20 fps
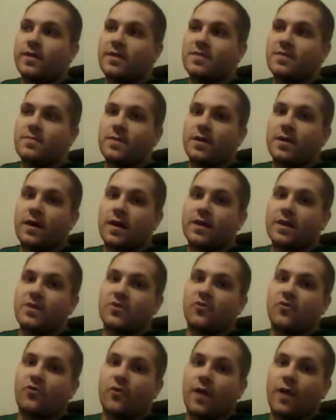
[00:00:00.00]
this because
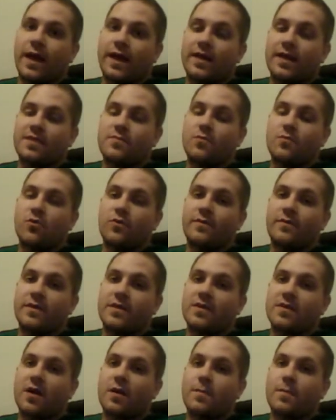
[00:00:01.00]
Craig's
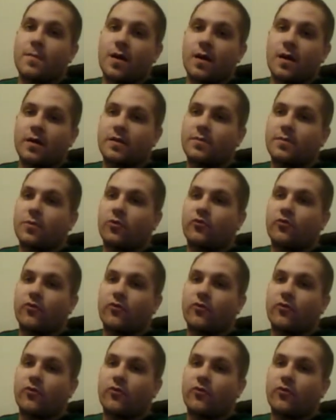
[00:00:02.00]
movies are marketable.